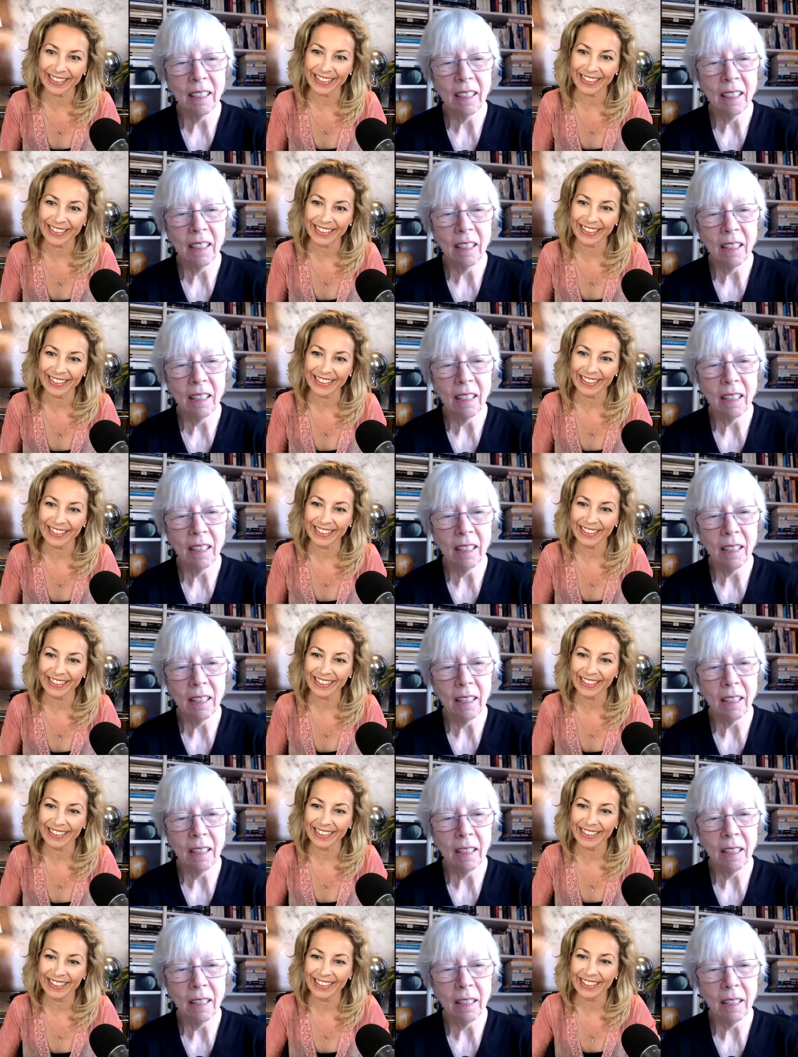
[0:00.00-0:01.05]

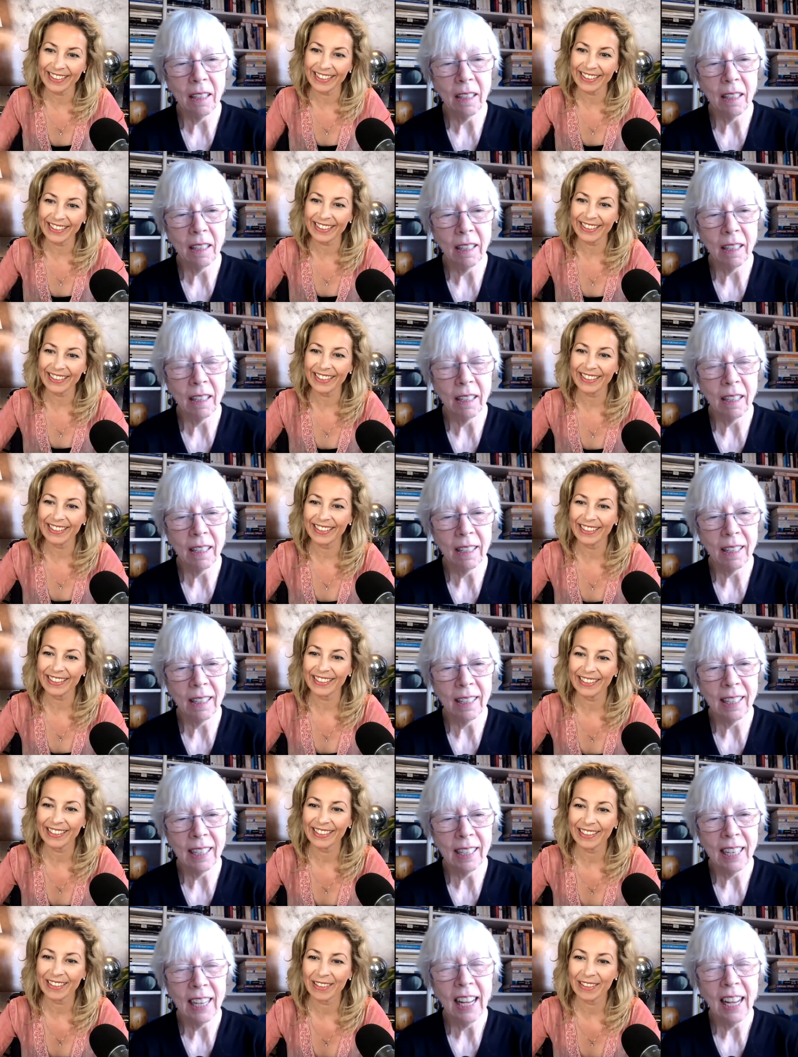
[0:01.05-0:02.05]
Nothing is said.